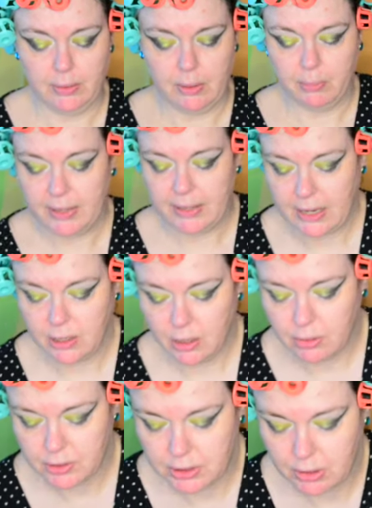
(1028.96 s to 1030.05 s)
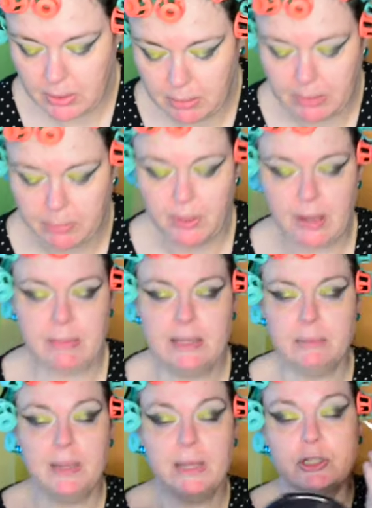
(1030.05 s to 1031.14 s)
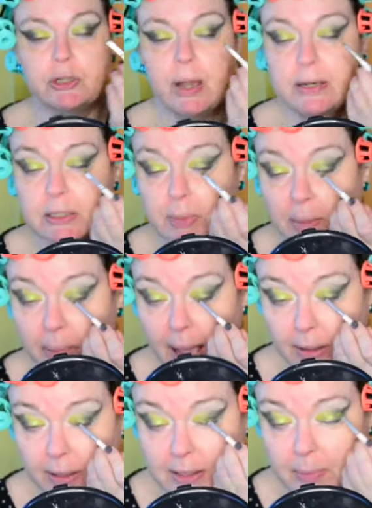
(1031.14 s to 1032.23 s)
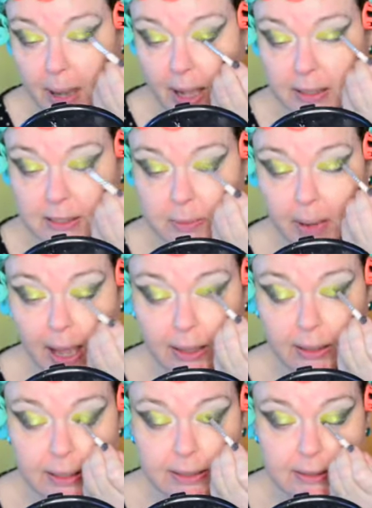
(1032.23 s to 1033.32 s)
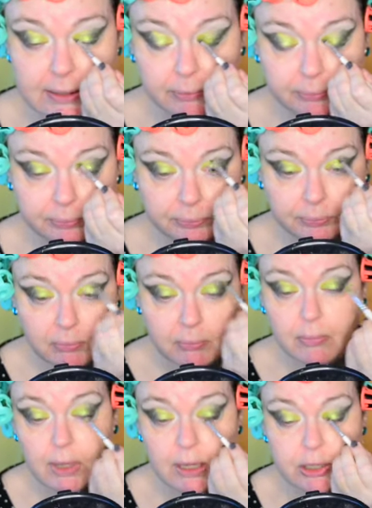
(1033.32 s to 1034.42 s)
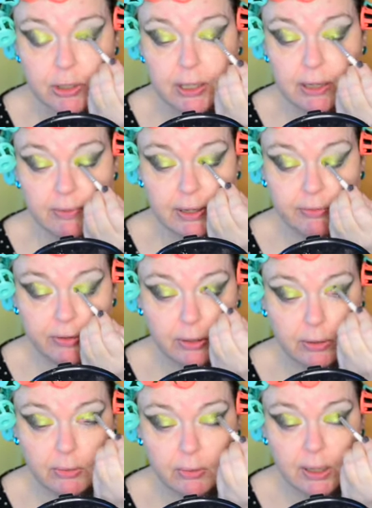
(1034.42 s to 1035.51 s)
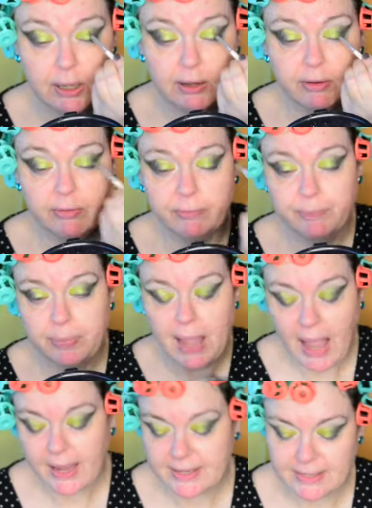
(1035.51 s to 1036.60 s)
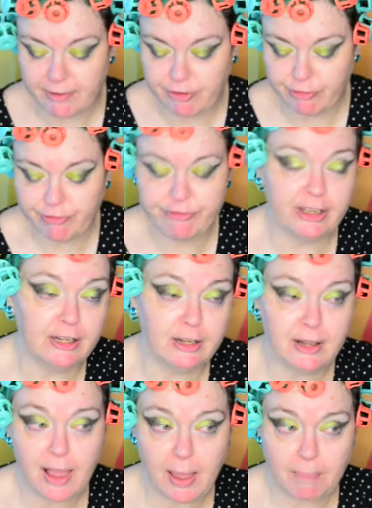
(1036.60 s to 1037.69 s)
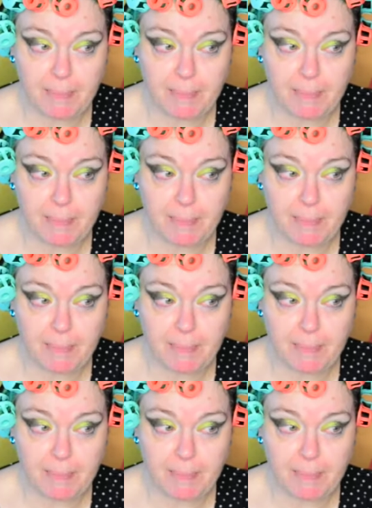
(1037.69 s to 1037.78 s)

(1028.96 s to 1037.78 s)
But I know so many people, I mean, the big trend has been palettes, palettes, palettes. So even if you, I guess if you fill